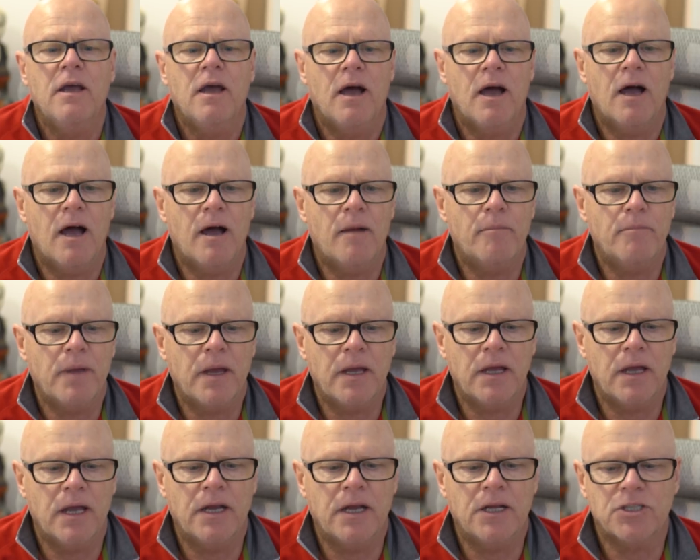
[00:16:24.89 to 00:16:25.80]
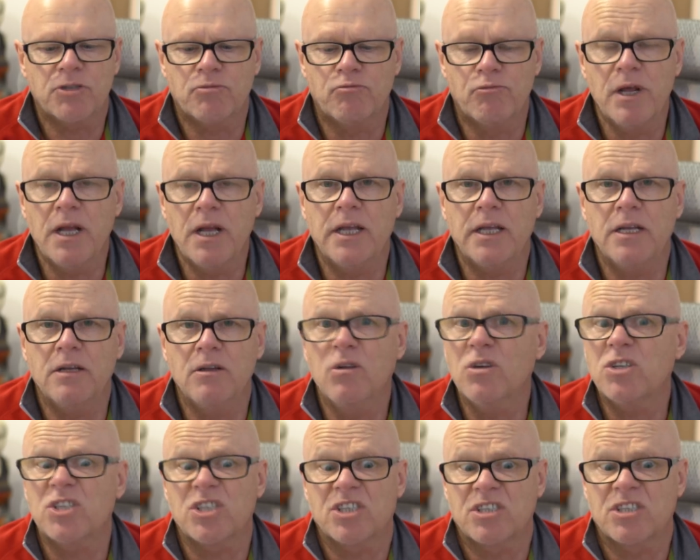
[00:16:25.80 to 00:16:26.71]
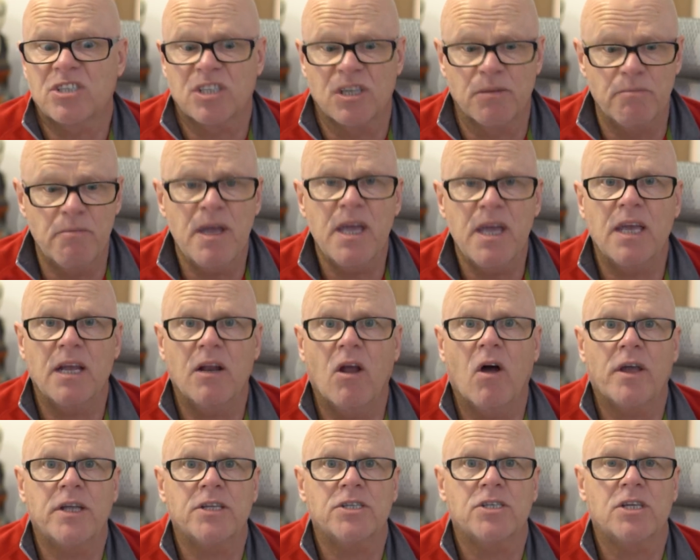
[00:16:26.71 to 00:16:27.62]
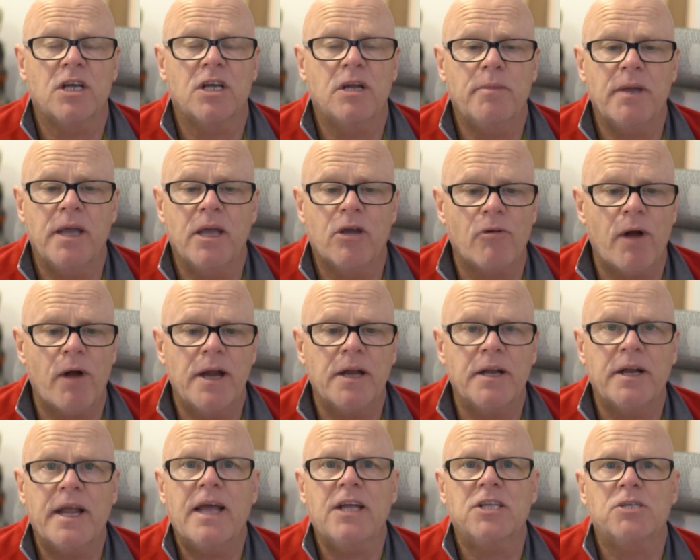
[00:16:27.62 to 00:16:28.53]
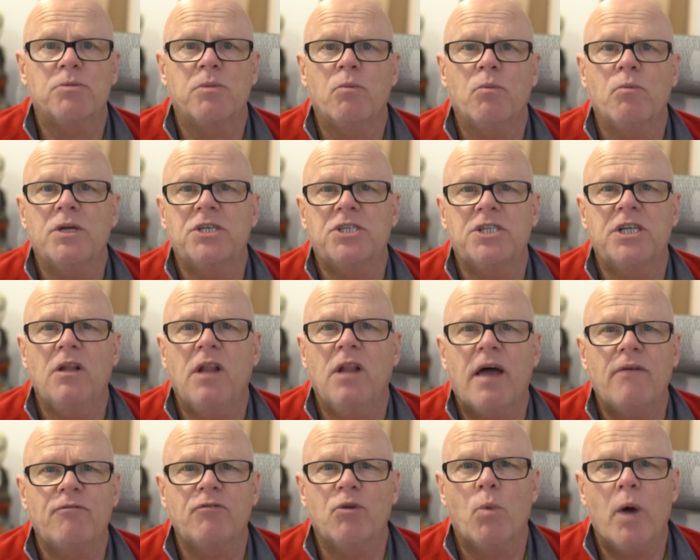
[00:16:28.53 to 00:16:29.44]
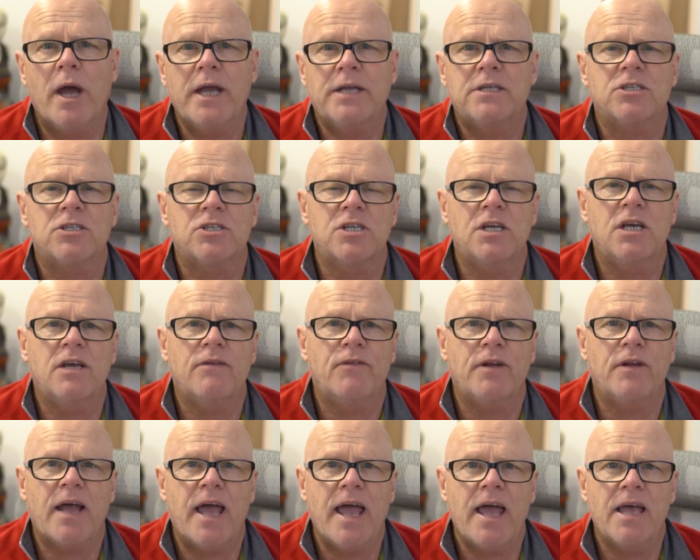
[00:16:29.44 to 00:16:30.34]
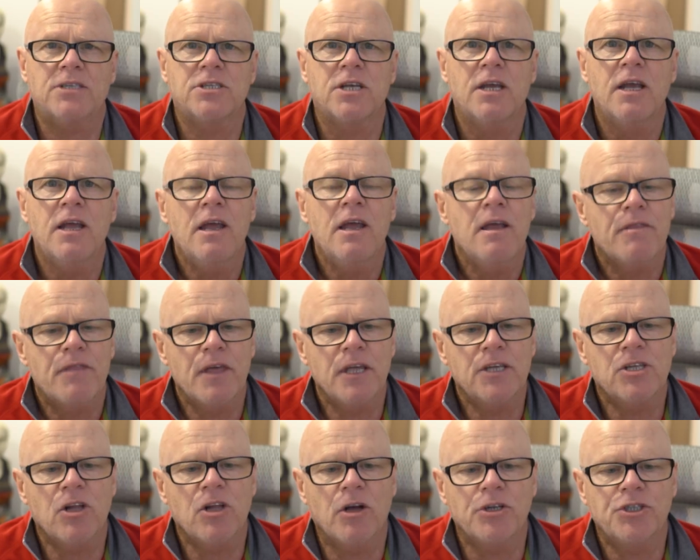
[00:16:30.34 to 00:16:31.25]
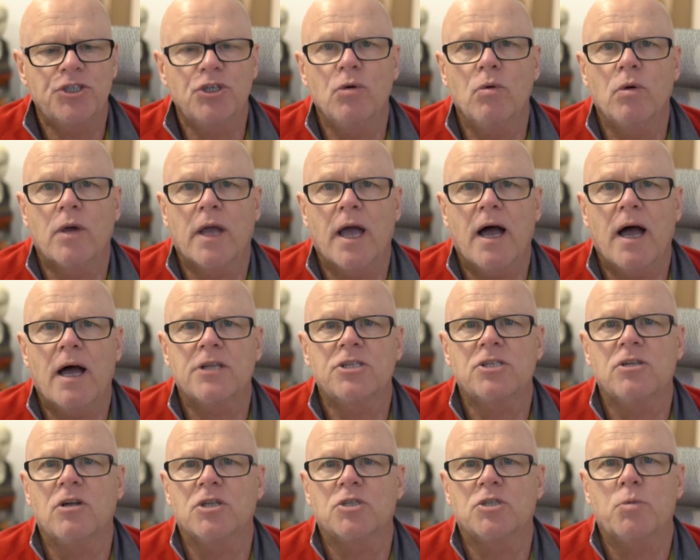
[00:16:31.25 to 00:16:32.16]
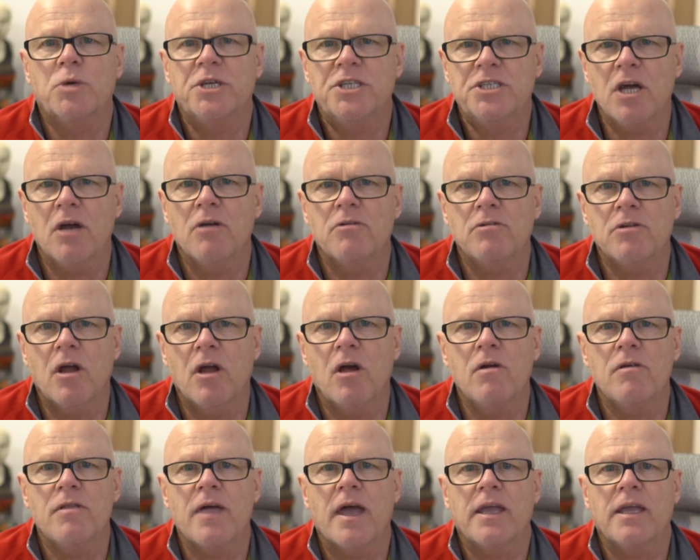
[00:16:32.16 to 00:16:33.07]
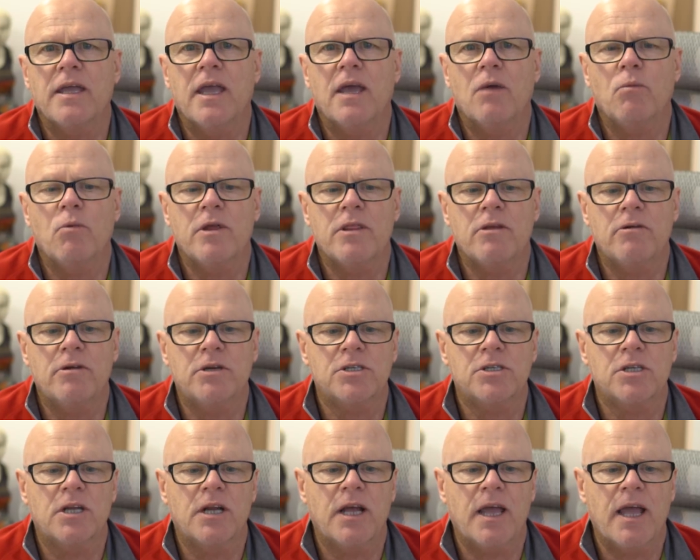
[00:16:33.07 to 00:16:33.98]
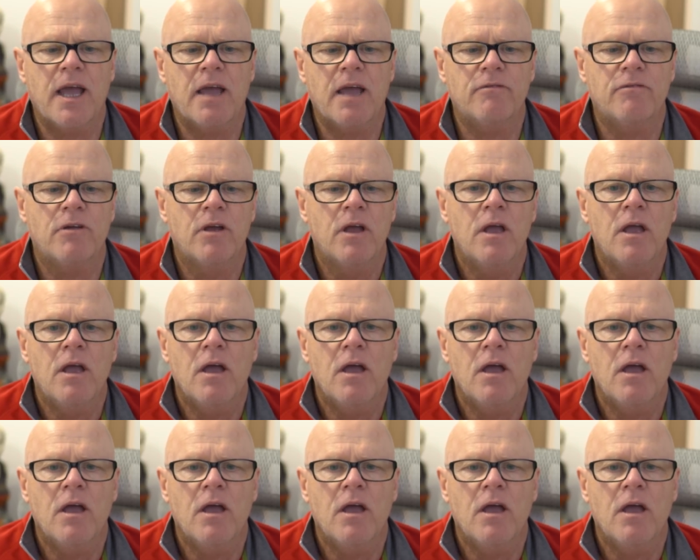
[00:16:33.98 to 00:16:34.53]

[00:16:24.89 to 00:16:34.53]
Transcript: And it's really looks to me like it's going to be a great announcement. We still have to wait to see if it has things like dual card slots. We don't know that yet, whether it's going to have